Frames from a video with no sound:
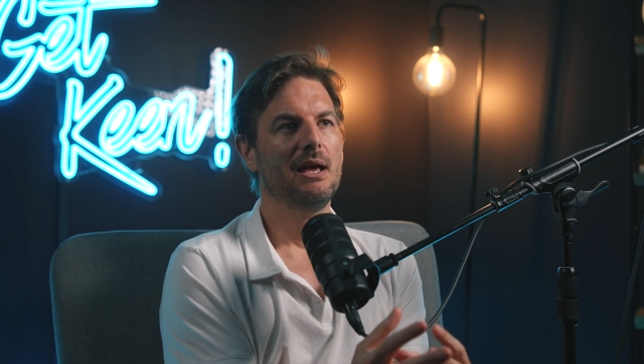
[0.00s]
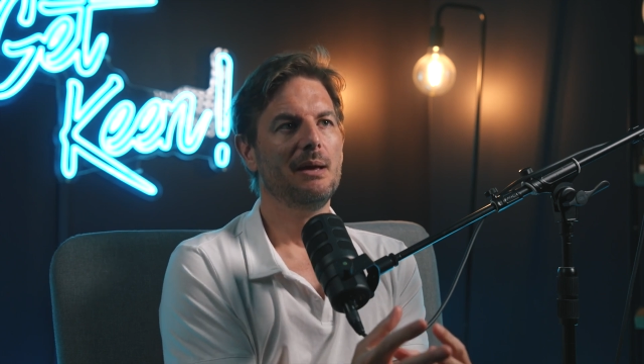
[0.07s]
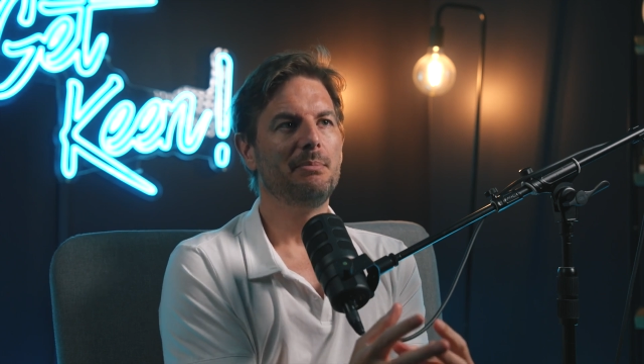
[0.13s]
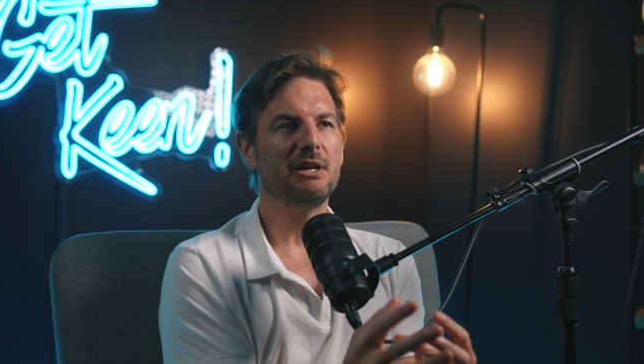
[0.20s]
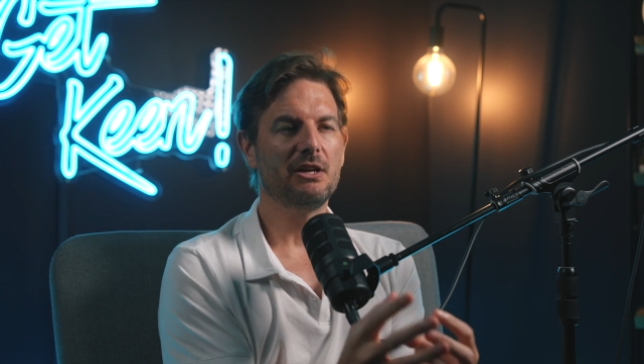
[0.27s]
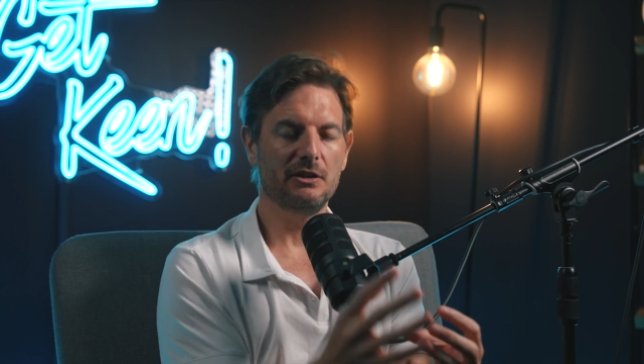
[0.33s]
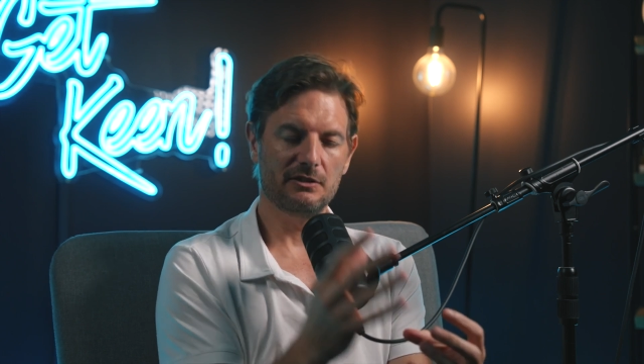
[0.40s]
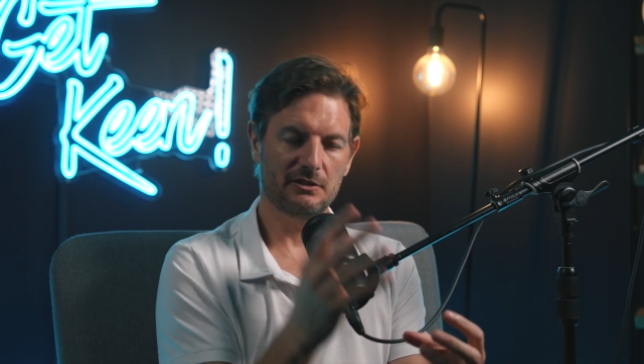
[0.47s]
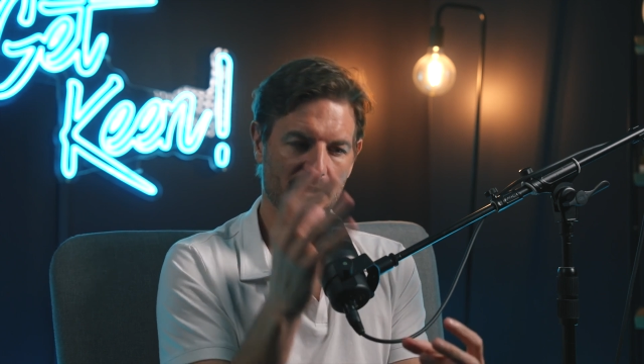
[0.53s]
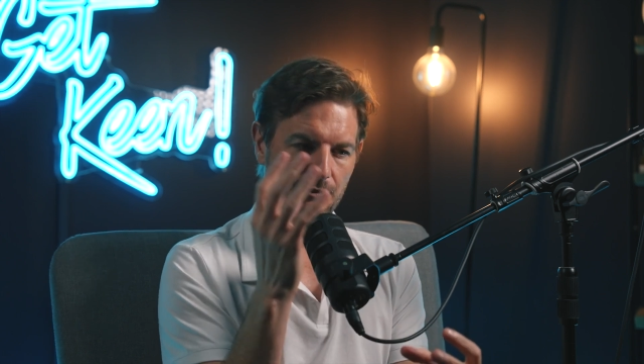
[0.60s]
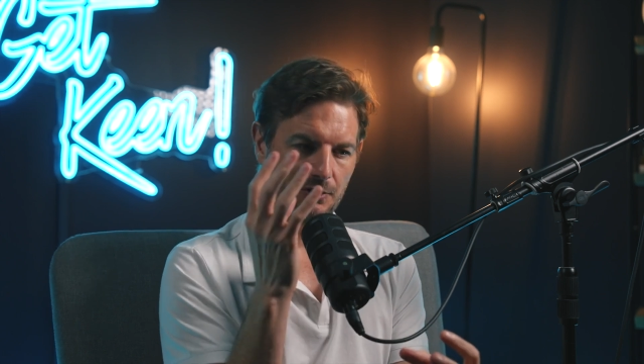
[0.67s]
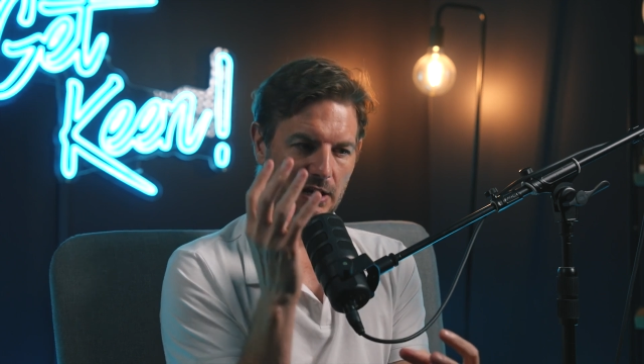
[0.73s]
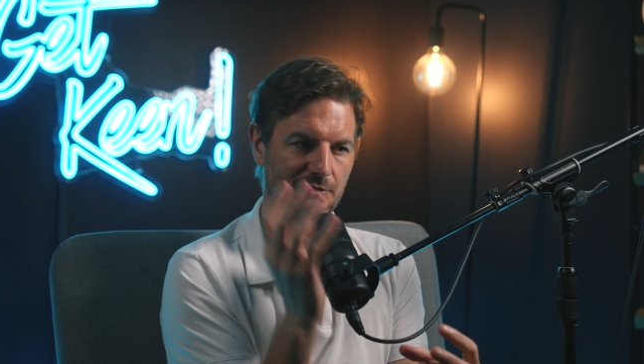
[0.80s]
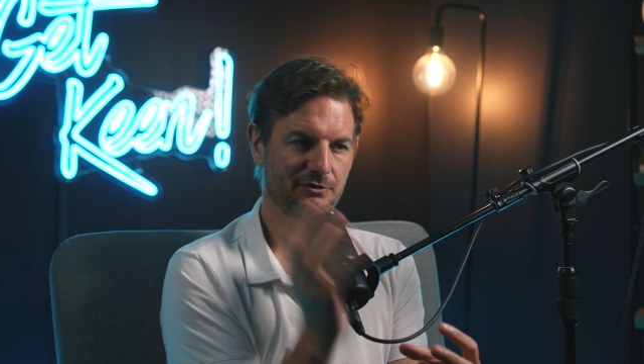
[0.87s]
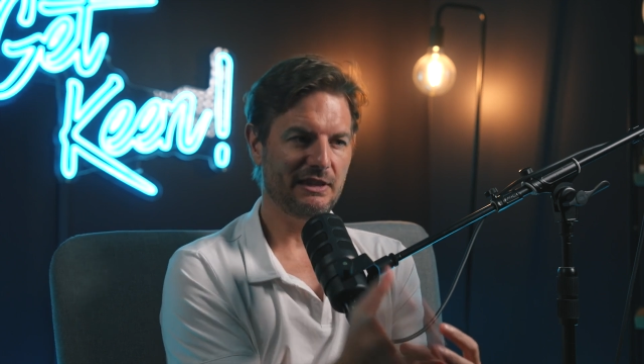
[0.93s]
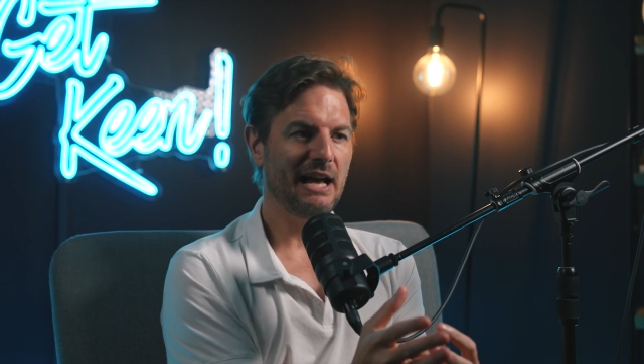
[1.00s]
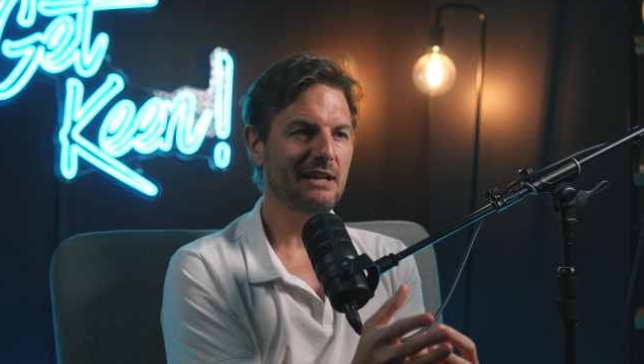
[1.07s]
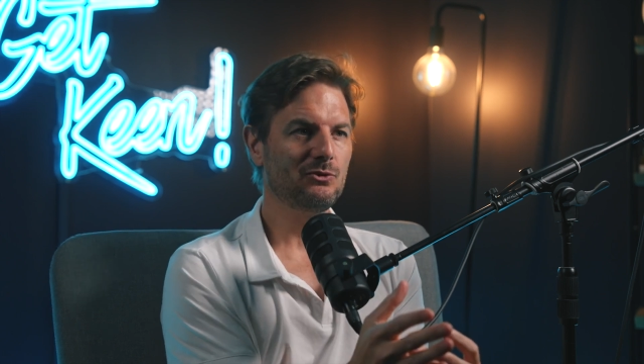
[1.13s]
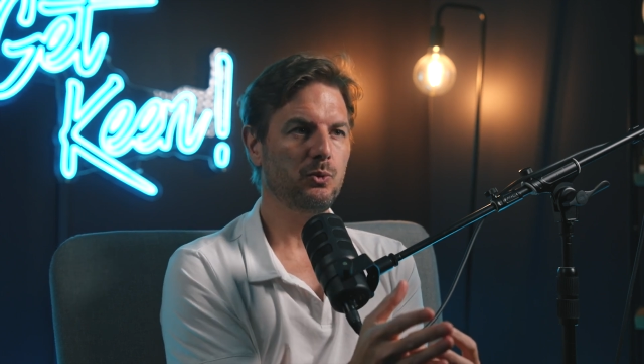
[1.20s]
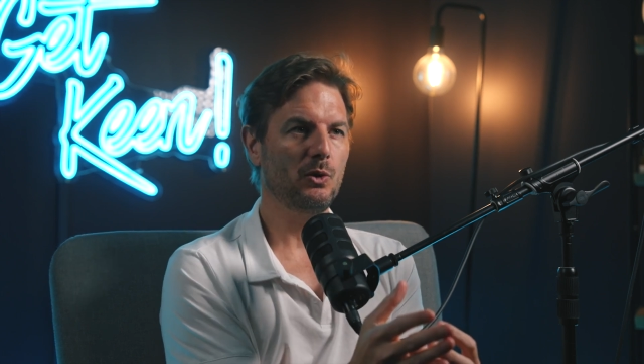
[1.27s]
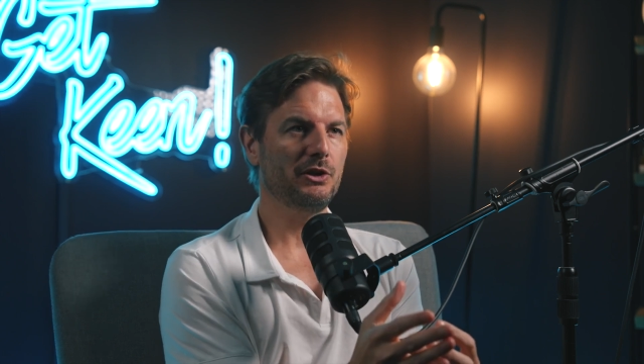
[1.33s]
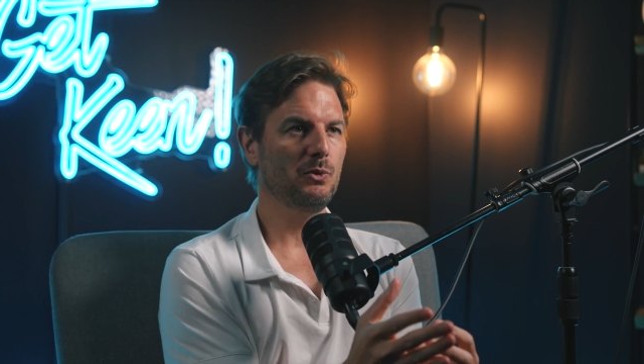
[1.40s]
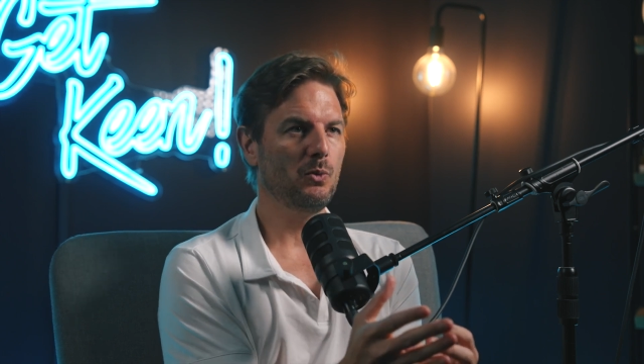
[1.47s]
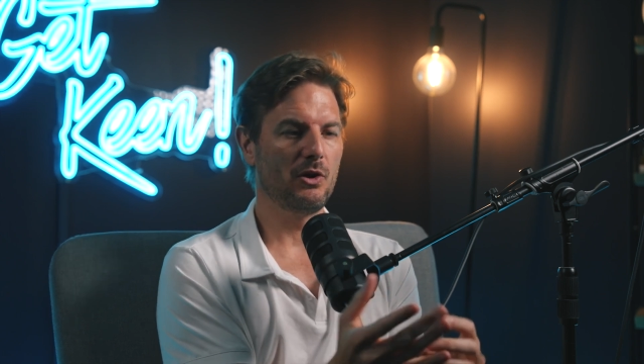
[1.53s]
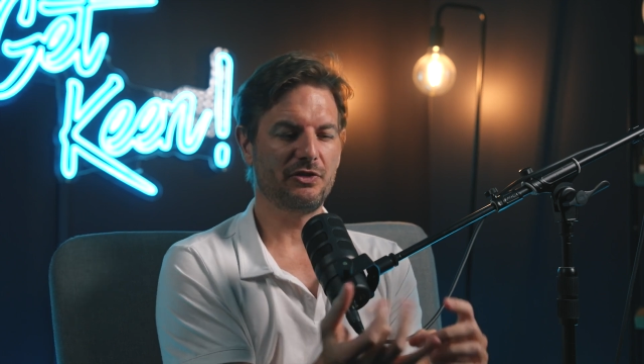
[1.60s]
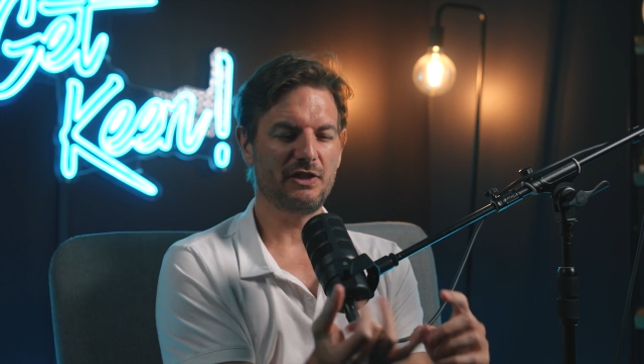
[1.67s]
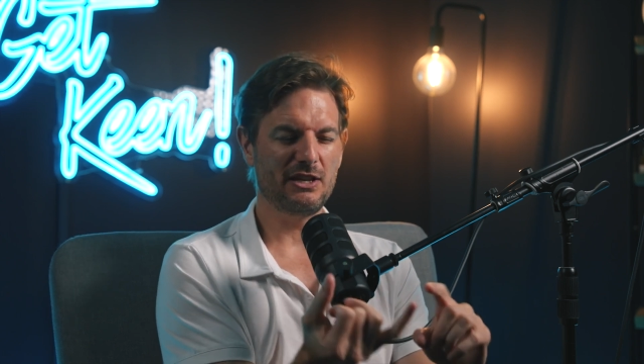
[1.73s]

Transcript: Because if that's what you want,